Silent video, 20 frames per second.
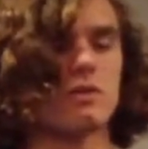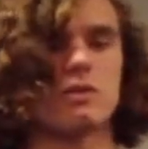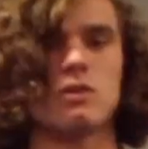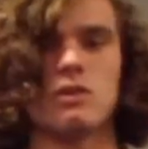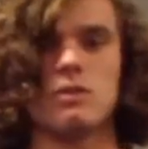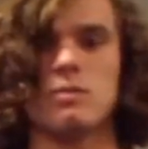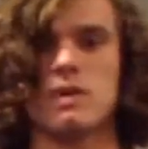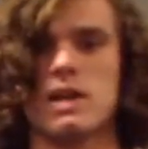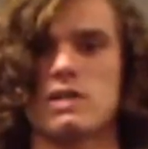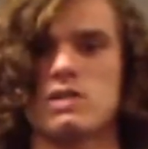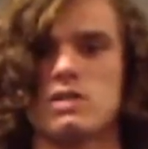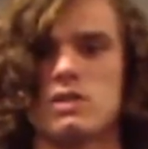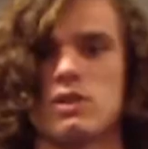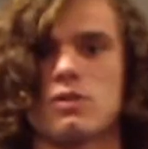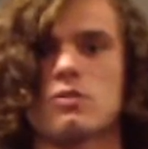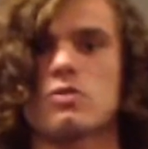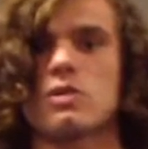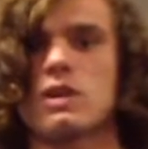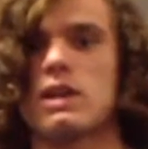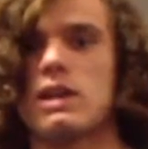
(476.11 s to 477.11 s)
So you imagine
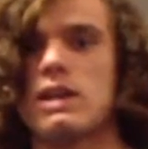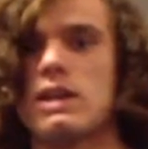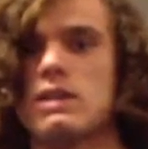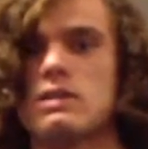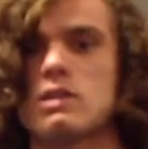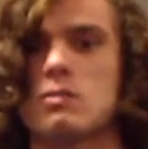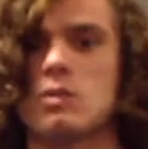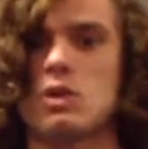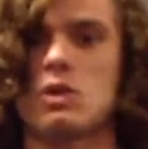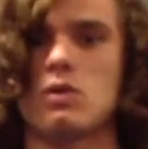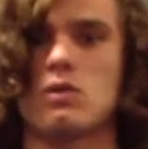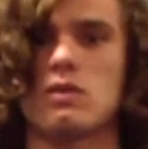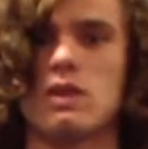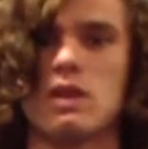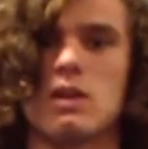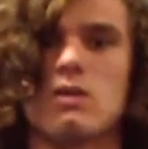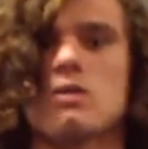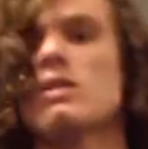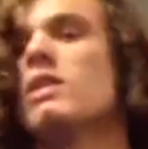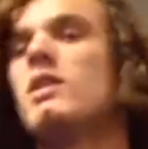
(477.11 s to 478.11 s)
you're trying to hit somebody with the
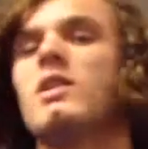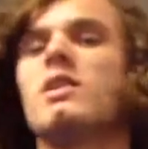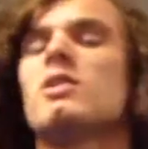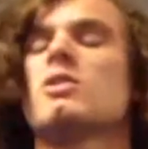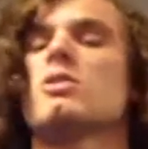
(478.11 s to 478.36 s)
hilt,